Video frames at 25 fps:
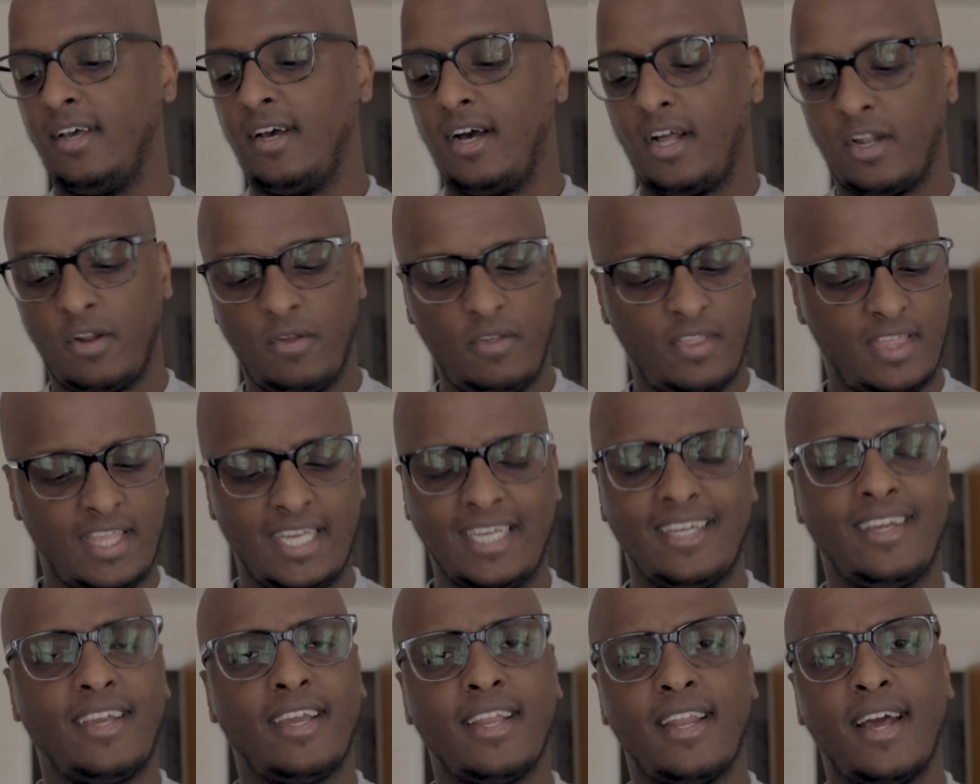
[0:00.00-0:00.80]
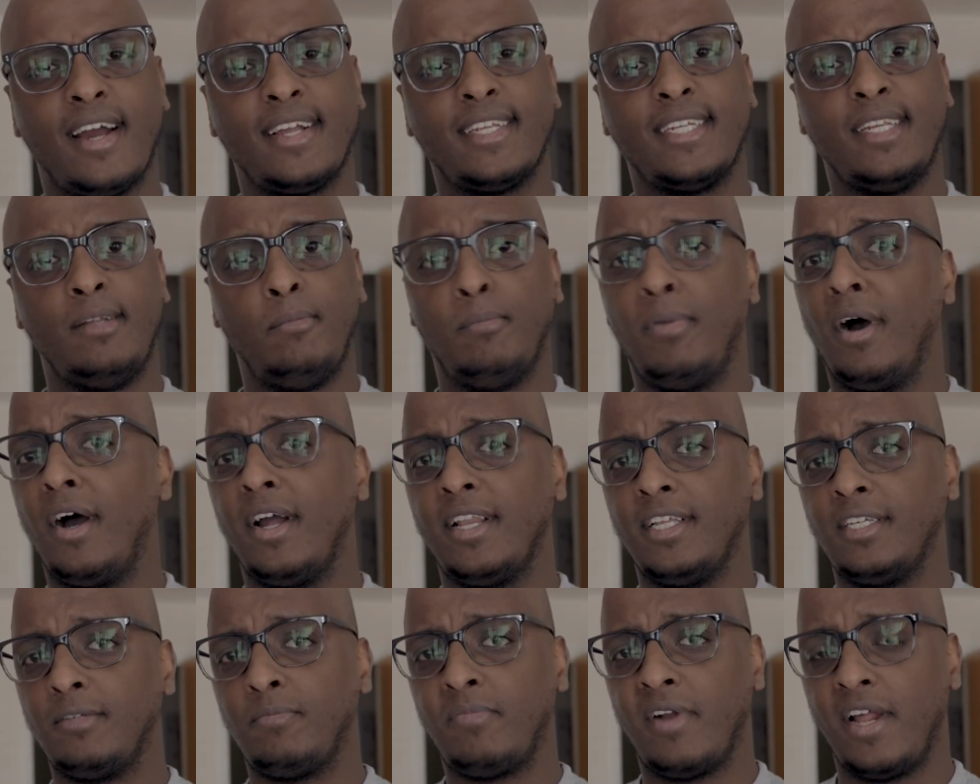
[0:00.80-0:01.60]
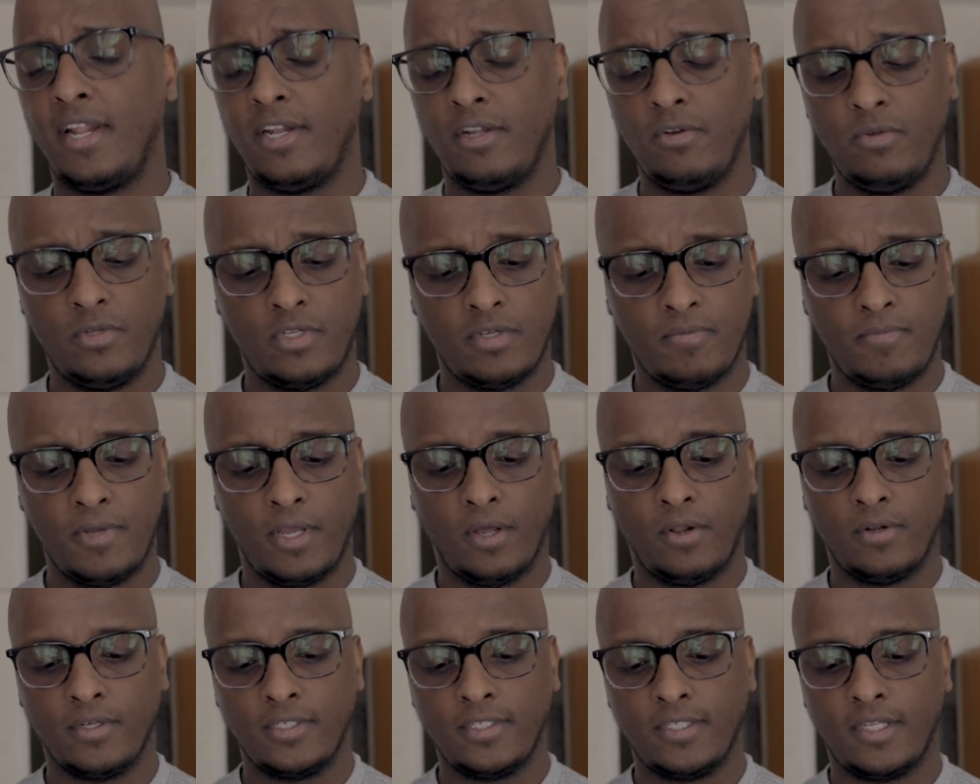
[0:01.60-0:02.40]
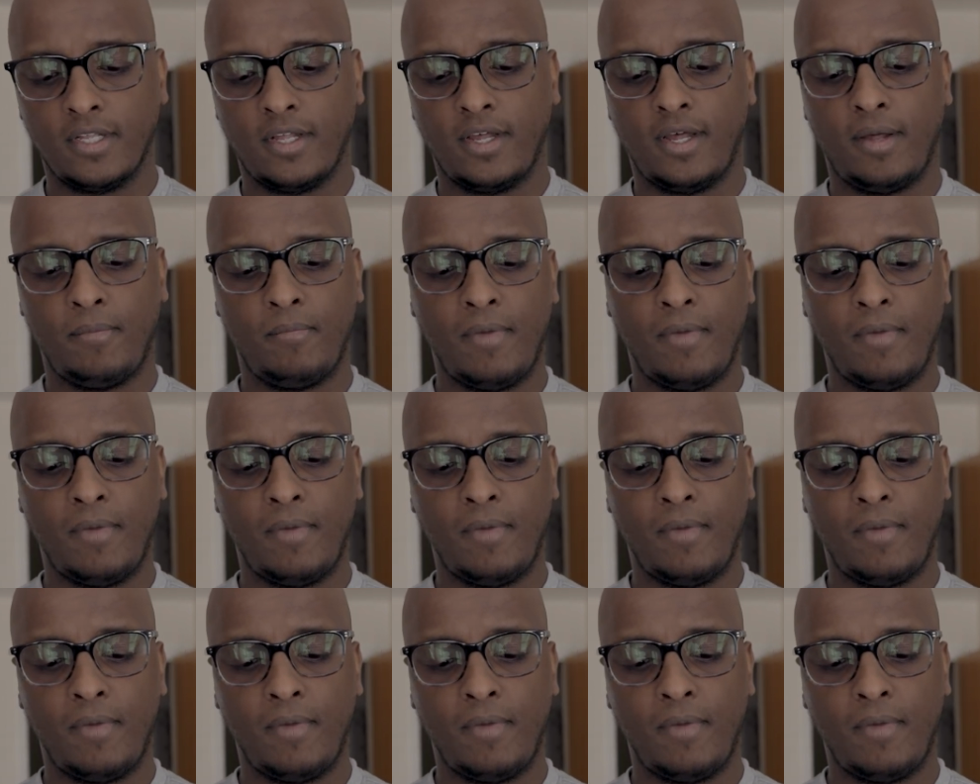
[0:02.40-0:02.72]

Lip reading: I don't think you can actually buy this brand new, to be honest.